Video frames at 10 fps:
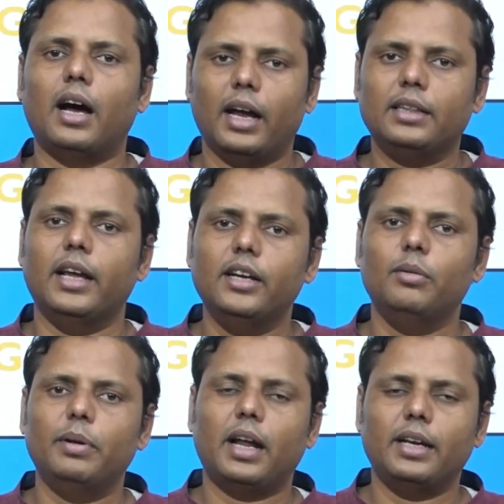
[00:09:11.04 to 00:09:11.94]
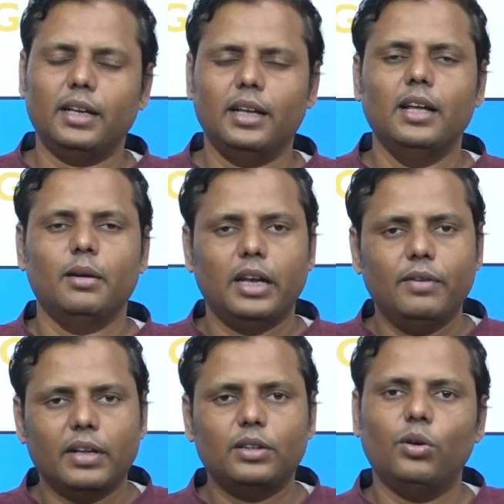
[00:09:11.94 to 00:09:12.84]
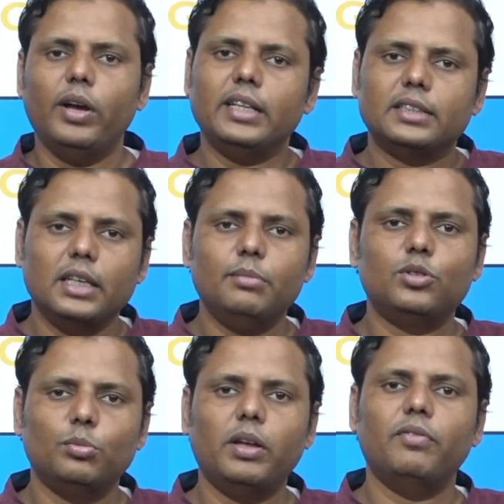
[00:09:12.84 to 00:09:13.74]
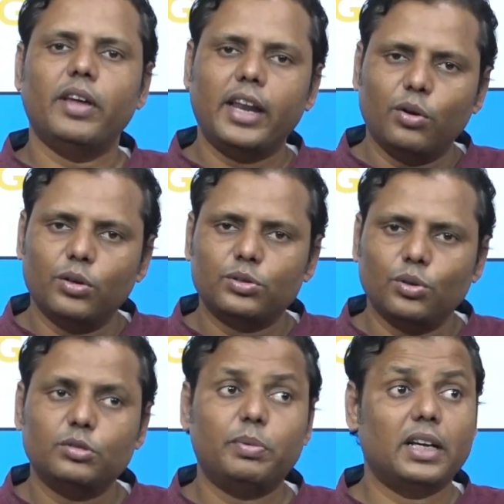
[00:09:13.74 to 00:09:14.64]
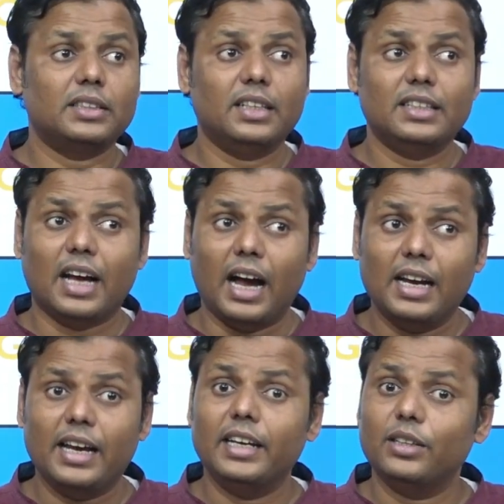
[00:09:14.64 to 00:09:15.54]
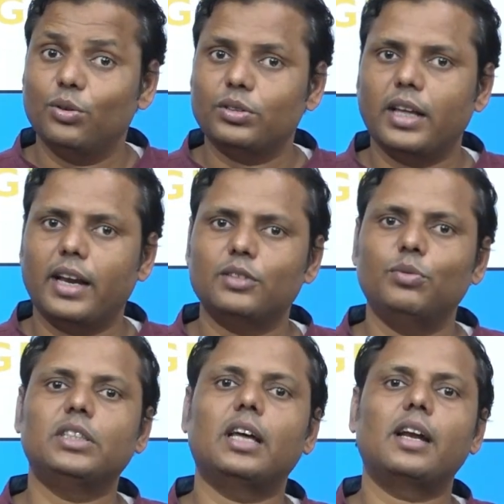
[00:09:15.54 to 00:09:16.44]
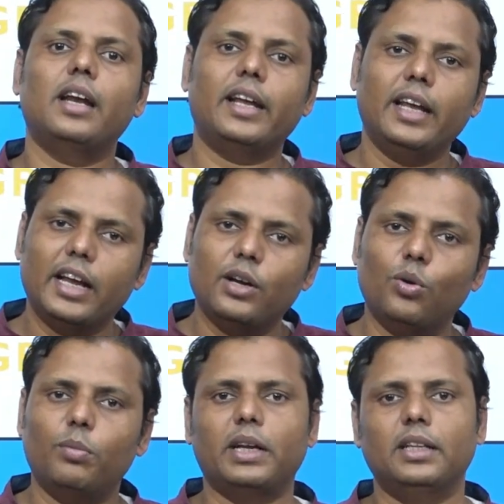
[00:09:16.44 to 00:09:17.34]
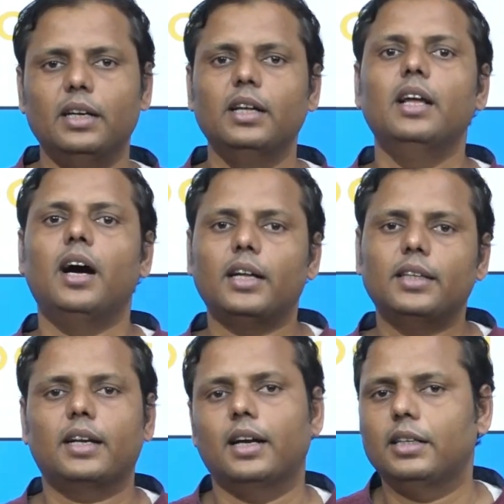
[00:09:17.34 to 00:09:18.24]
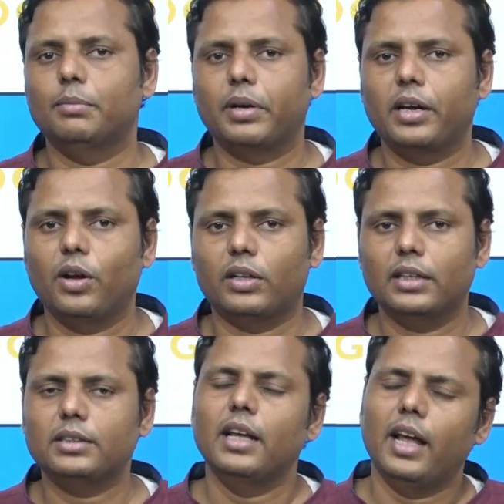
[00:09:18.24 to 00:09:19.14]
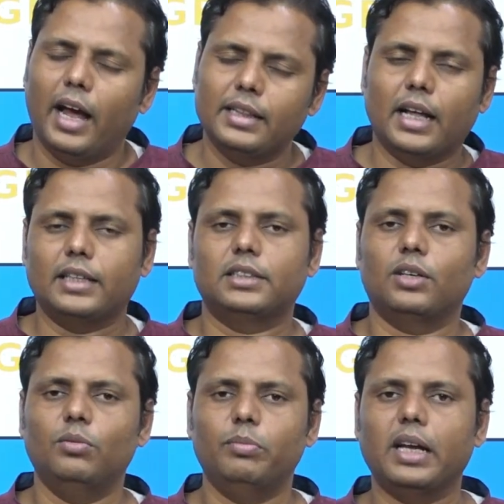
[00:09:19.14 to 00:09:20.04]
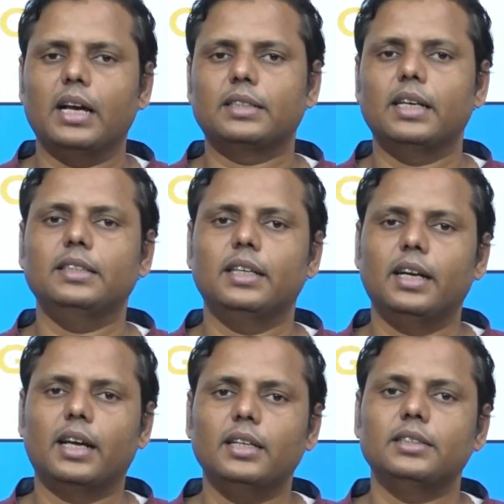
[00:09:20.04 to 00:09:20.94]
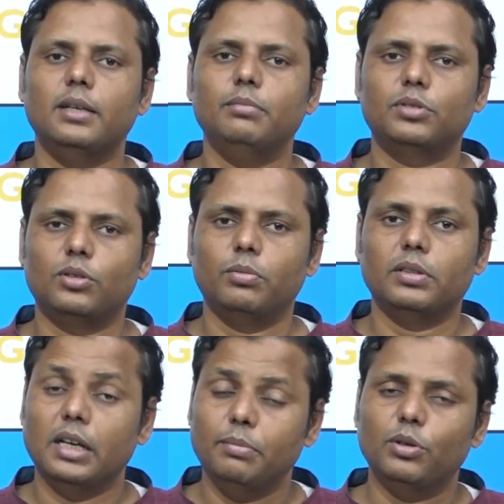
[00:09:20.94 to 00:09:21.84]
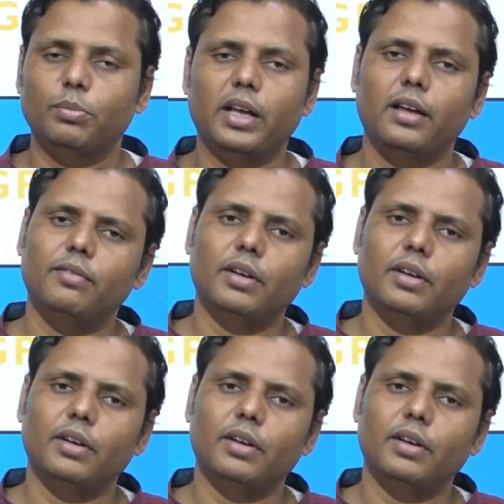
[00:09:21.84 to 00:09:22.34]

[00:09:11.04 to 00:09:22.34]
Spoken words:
at the end you'll be writing, even though it seems to be a very good source, because it is highlighting those areas which are ignored by the other contemporary authors, and that's how Megasthenes Indica seems to be